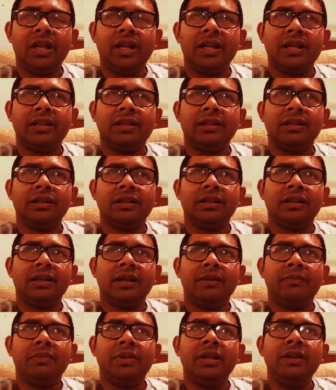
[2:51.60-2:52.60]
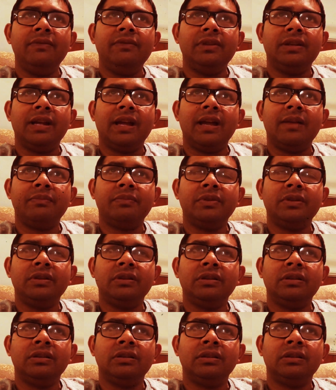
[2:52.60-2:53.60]
And I believe it
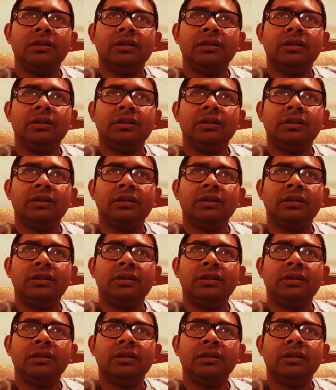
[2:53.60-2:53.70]
happened